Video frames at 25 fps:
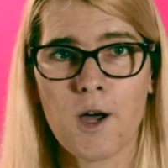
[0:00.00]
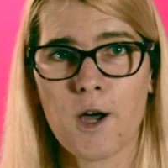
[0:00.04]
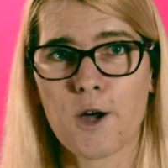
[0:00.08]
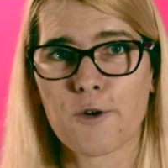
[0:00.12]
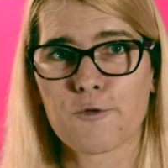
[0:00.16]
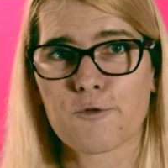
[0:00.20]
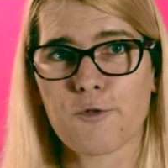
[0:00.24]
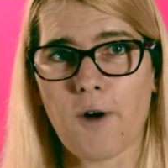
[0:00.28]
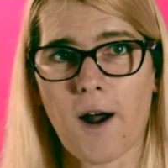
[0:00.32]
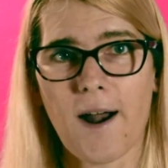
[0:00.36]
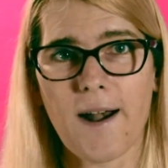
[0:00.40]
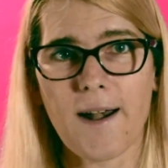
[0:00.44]

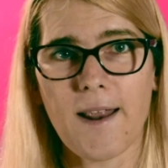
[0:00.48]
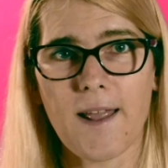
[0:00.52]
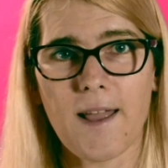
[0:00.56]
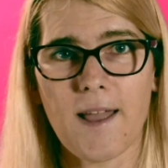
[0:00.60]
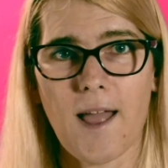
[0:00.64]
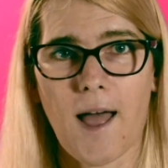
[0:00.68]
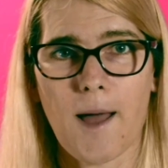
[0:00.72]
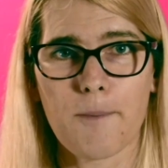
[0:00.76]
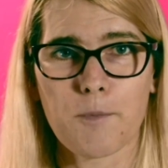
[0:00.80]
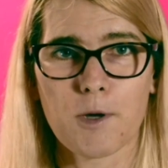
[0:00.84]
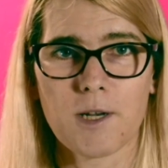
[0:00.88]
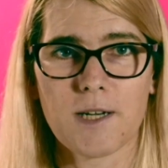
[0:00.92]
Friday,
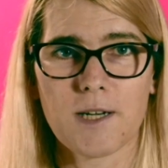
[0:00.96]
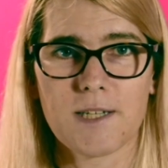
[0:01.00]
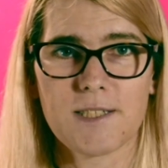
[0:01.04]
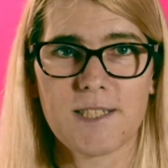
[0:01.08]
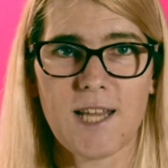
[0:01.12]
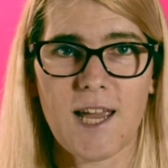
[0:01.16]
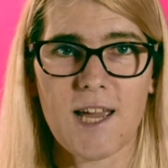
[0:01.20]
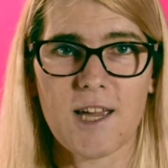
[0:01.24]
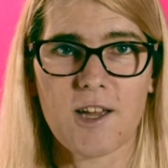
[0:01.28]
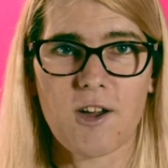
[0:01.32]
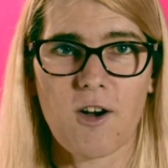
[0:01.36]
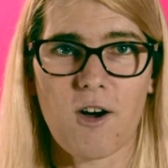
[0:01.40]
I'm going to
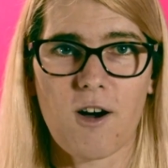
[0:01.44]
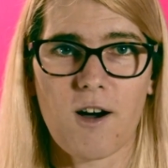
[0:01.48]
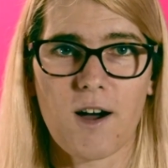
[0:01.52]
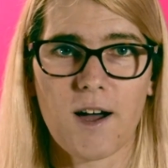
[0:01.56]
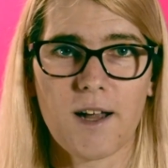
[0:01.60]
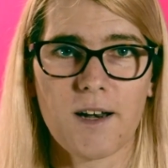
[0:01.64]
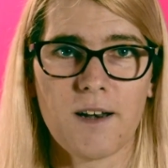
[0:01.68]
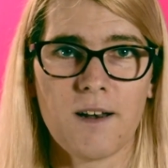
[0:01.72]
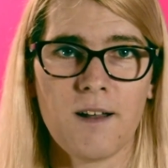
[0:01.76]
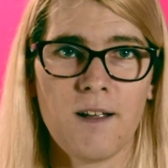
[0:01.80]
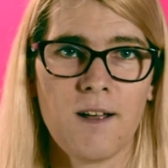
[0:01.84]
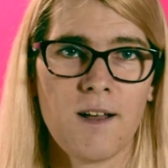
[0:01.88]
take
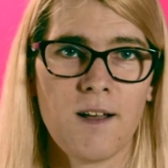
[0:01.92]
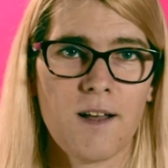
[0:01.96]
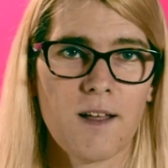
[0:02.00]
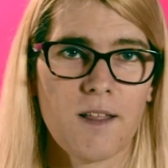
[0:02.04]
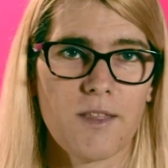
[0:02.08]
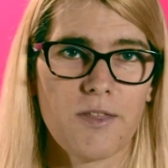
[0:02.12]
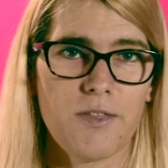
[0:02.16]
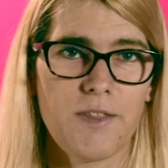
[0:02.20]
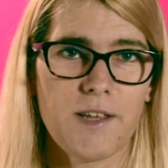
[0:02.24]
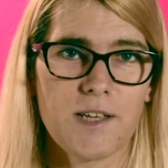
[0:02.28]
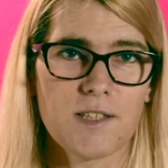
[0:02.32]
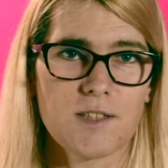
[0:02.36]
on
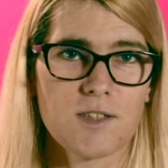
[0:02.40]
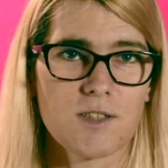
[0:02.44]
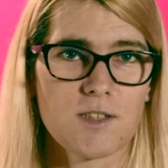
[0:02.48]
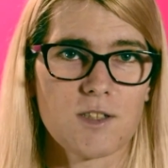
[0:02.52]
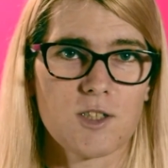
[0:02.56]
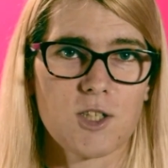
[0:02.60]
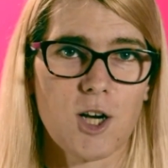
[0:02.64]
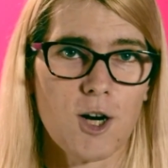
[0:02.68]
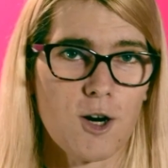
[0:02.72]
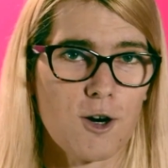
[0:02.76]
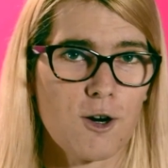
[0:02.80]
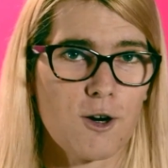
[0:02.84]
this
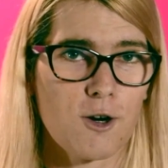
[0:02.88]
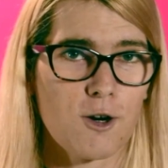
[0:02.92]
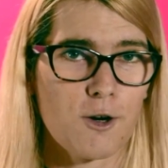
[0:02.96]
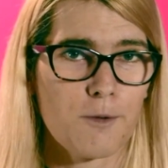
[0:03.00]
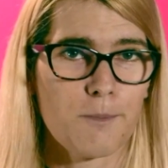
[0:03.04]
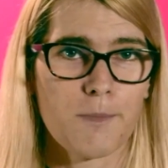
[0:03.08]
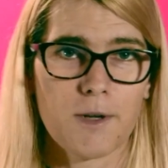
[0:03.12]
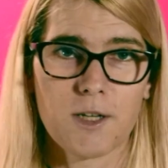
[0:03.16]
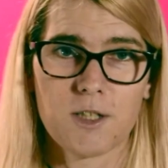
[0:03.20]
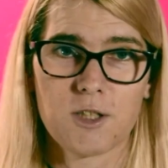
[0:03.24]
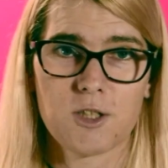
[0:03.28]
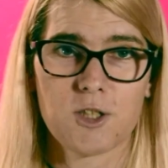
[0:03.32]

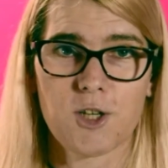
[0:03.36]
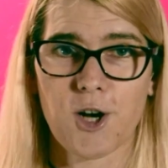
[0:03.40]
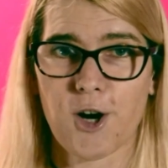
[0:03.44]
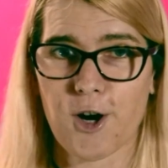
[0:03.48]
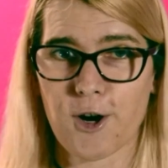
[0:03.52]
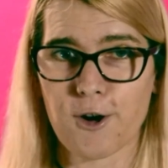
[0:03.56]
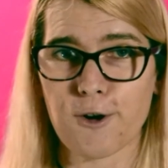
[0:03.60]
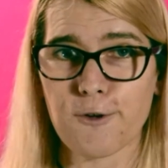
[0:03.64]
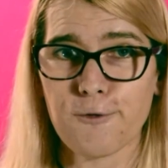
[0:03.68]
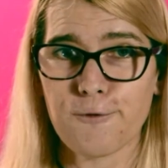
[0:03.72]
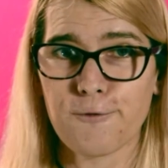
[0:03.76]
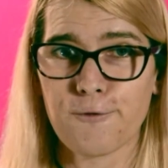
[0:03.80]
term
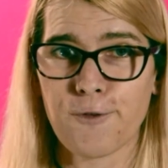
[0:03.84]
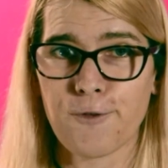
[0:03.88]
TERF,